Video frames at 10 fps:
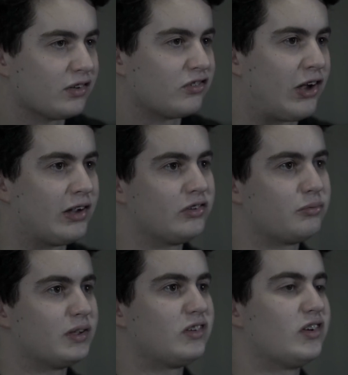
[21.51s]

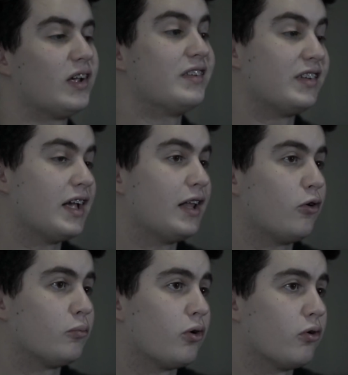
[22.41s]
Exchange, which is a
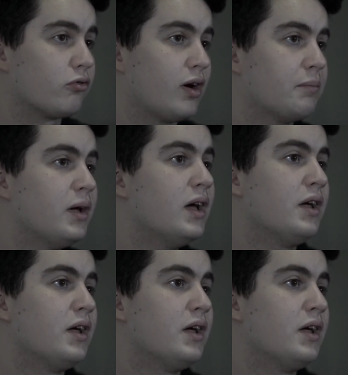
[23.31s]
year-long programme